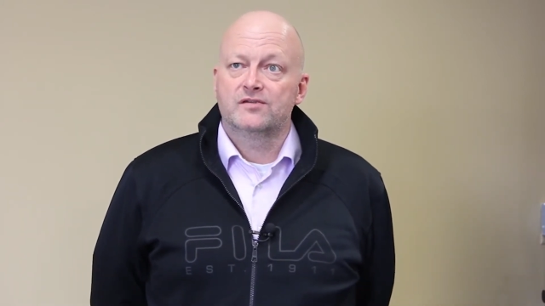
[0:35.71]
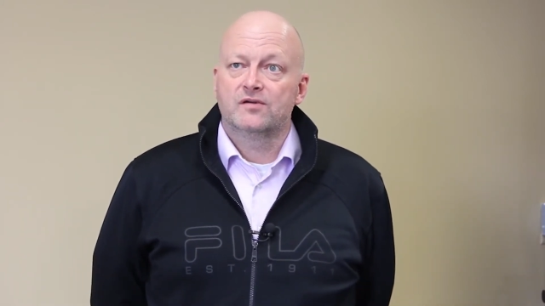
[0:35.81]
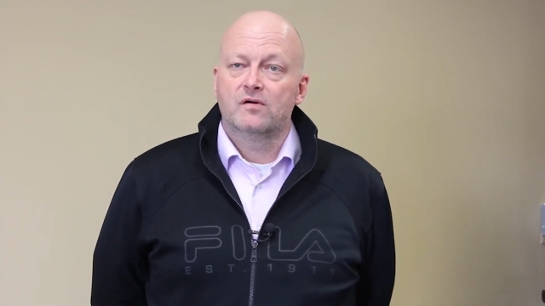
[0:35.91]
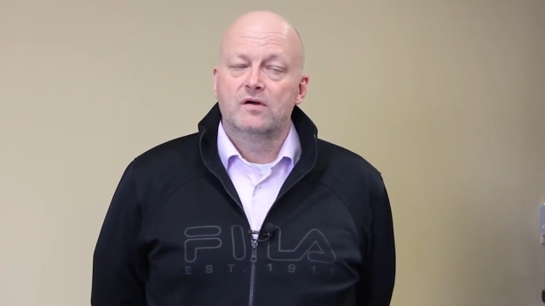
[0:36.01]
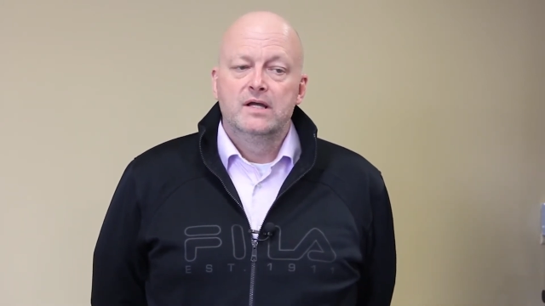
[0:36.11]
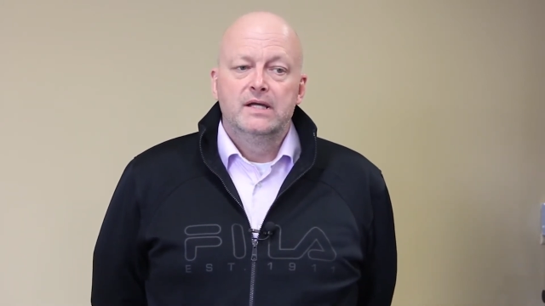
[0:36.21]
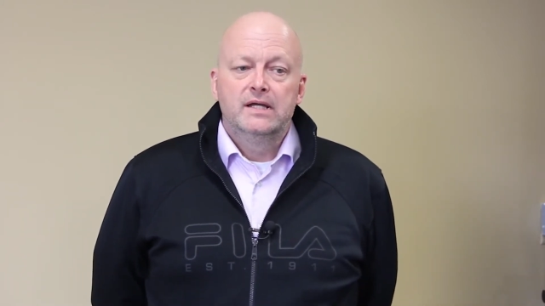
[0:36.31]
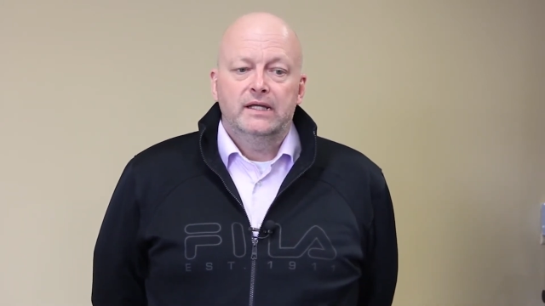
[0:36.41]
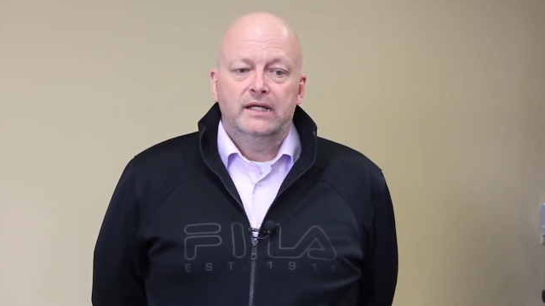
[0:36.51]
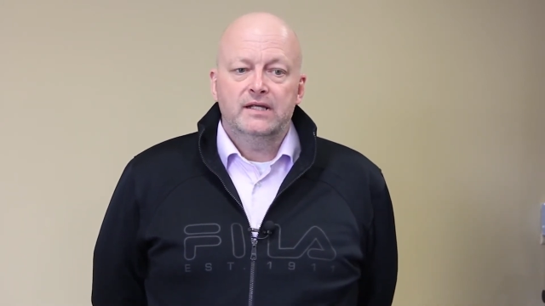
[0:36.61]
So
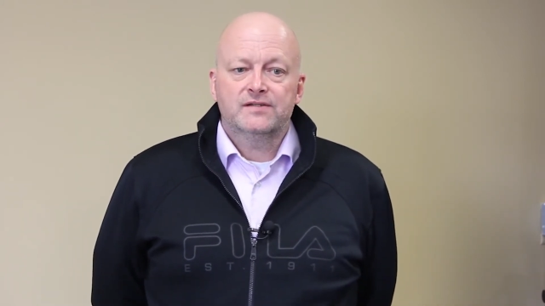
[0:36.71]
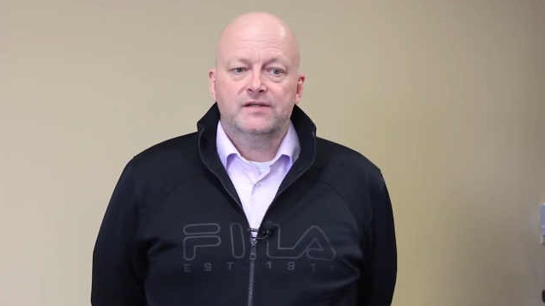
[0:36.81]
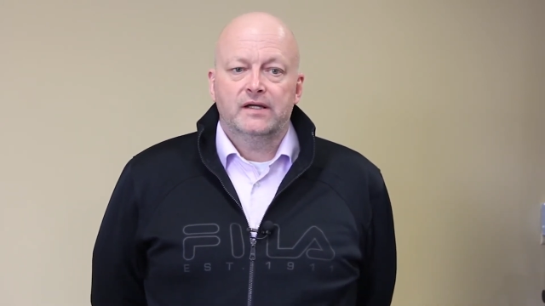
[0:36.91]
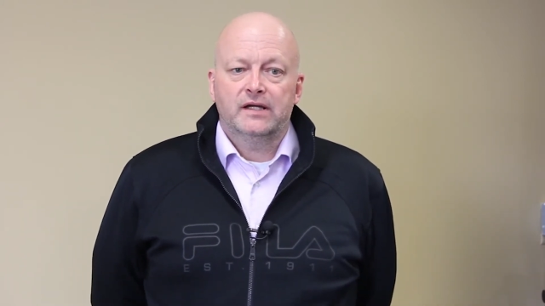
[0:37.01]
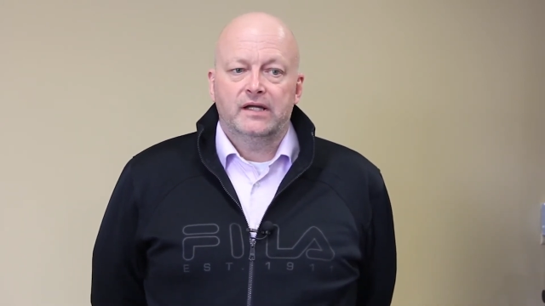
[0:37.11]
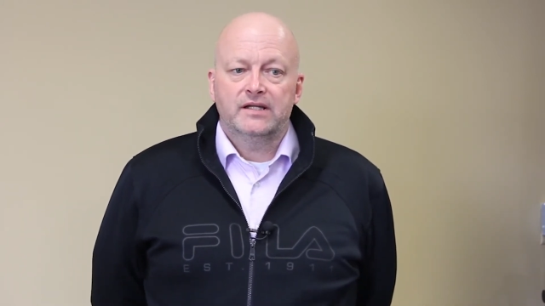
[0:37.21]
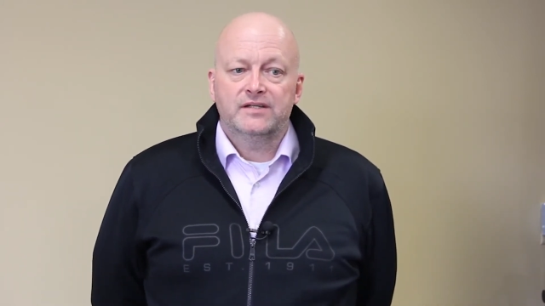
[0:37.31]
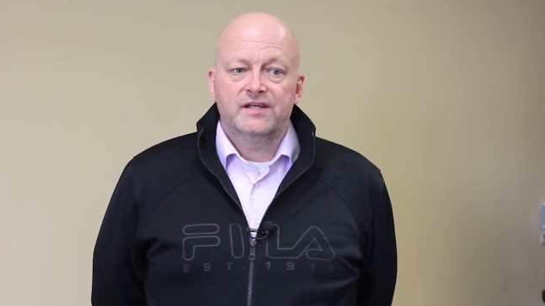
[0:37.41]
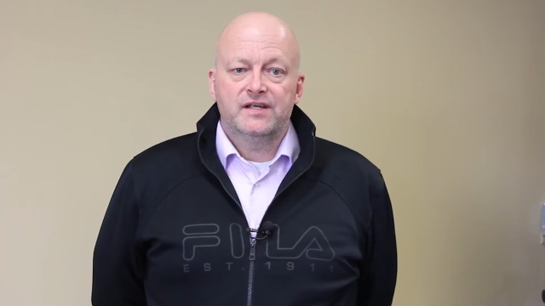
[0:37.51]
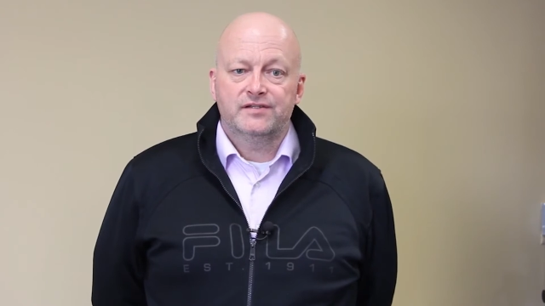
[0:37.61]
it is a
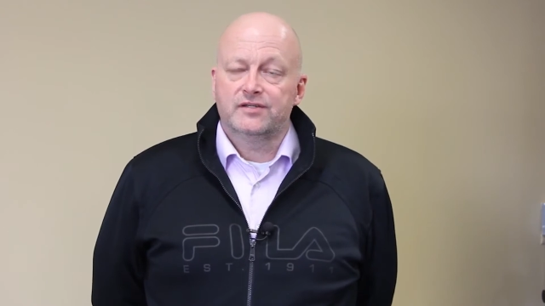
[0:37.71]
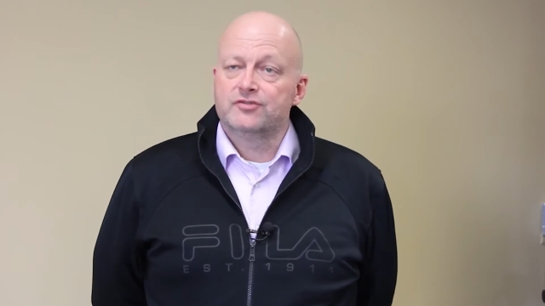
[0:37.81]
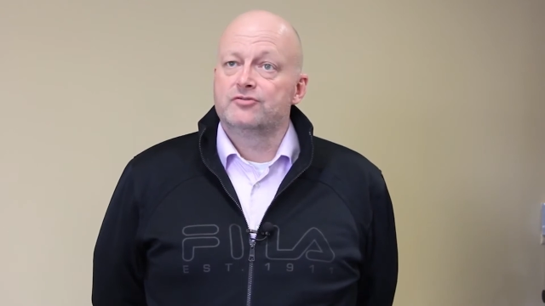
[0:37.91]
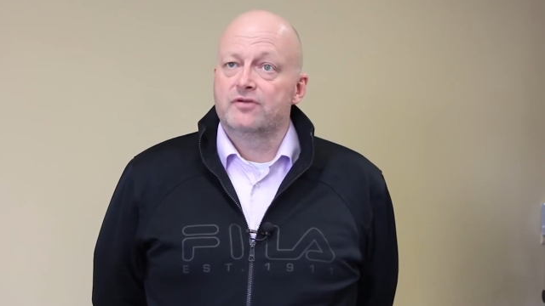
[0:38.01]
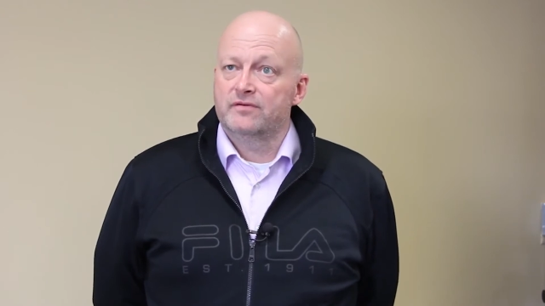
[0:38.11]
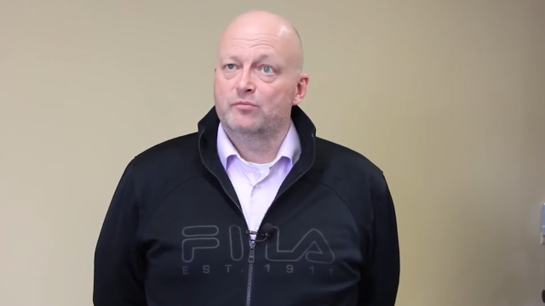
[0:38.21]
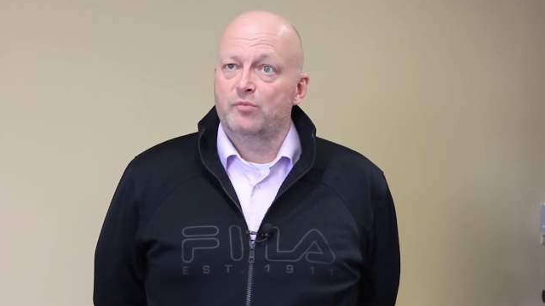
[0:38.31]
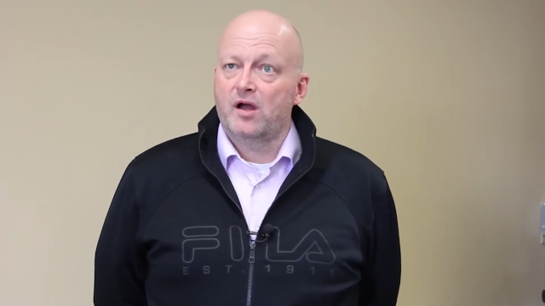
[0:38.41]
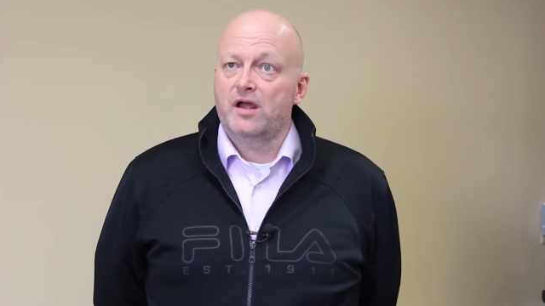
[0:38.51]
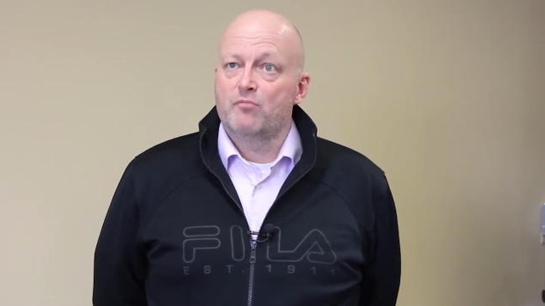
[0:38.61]
disease that's driven
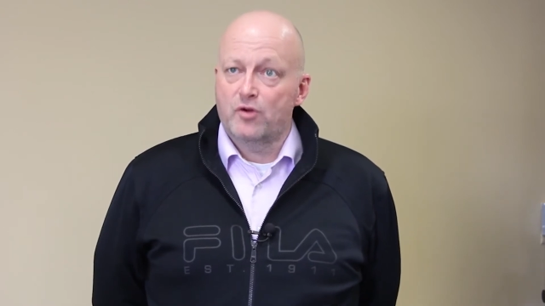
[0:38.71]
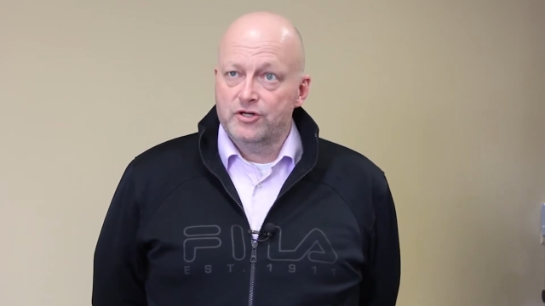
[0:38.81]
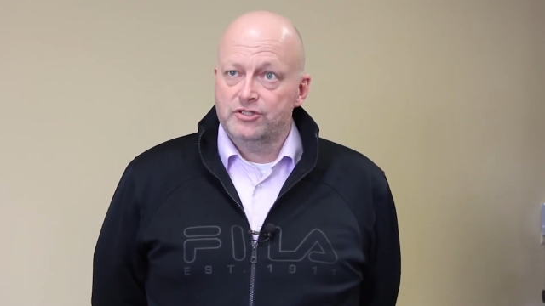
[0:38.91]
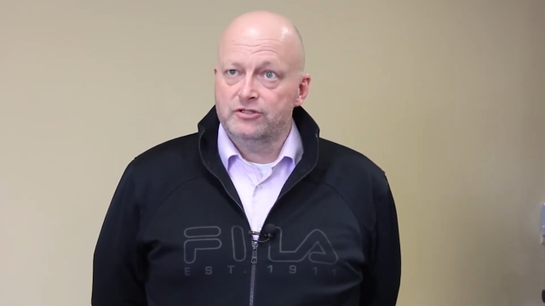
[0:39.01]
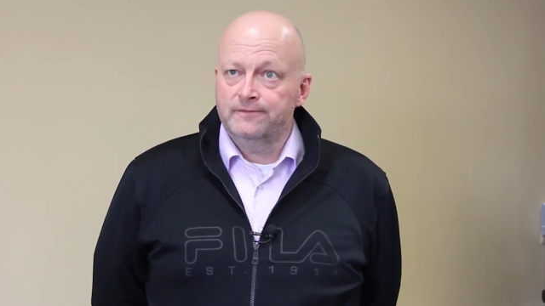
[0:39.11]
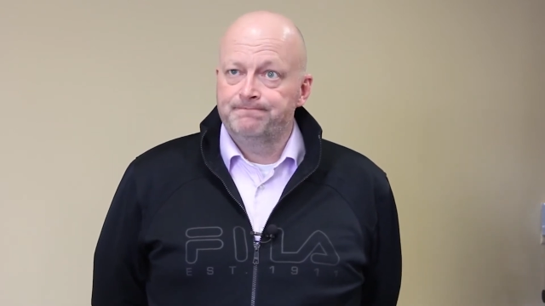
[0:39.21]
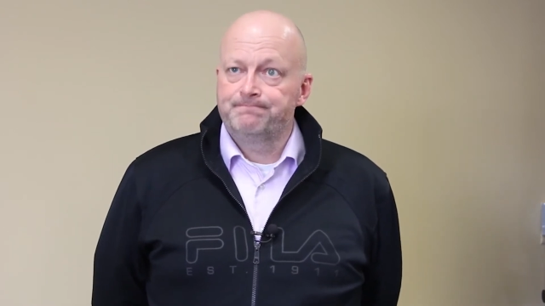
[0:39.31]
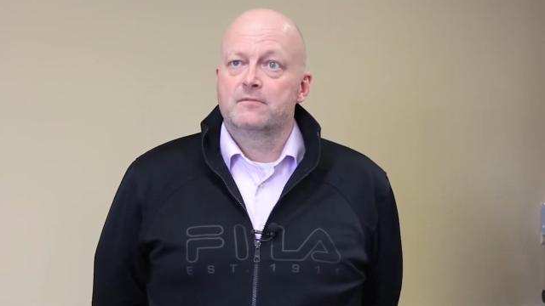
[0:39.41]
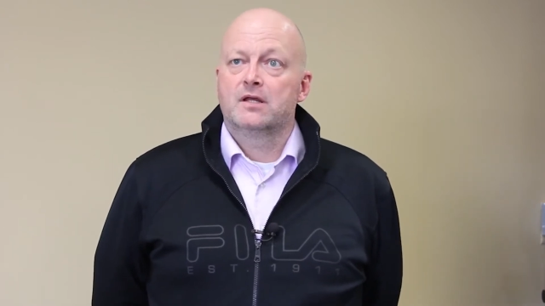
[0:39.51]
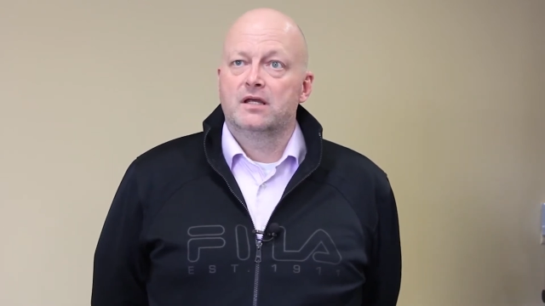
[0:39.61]
by moisture
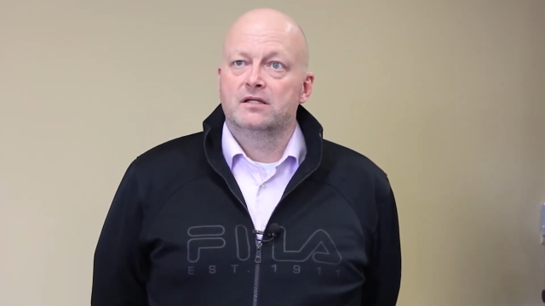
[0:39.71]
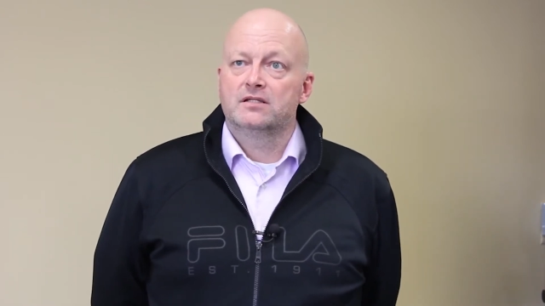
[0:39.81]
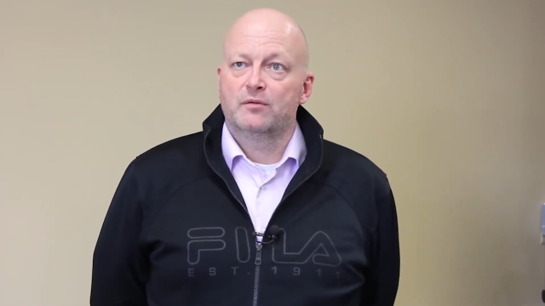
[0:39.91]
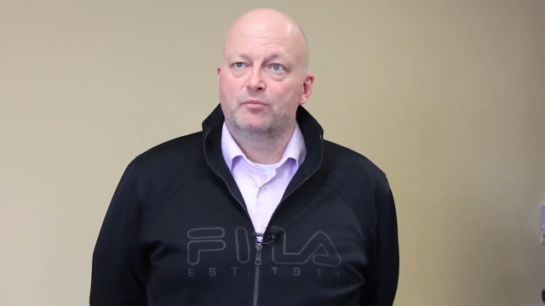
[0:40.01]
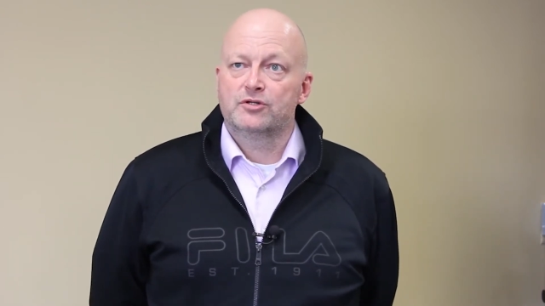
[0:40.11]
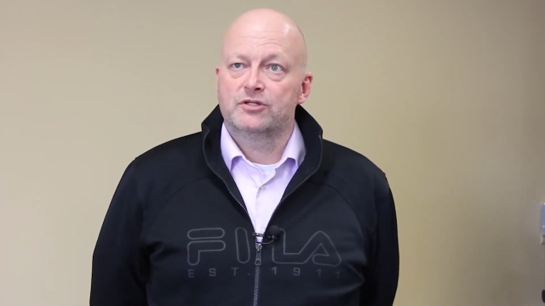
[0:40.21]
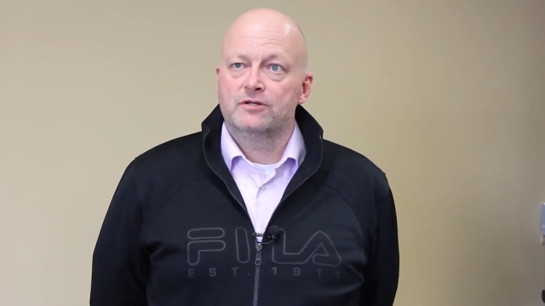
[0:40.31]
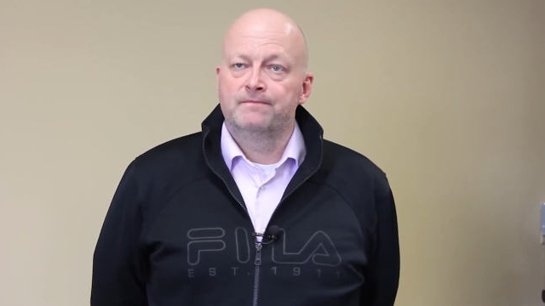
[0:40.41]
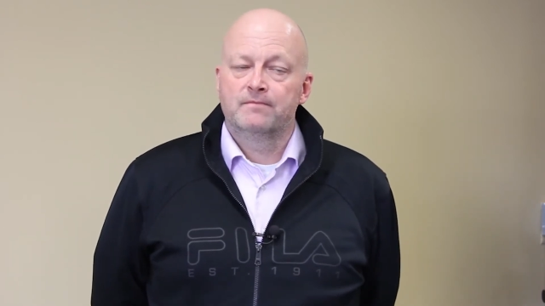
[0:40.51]
and temperature,